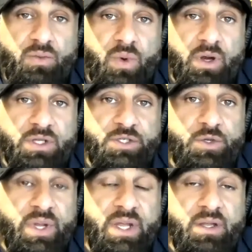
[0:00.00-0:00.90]
Whereas
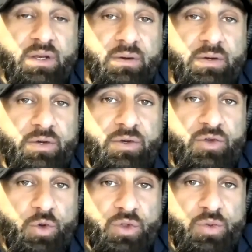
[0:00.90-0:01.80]
doing
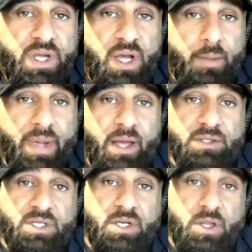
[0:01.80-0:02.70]
2 or 3
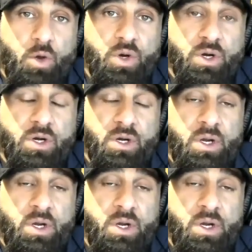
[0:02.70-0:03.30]
compounds at a lower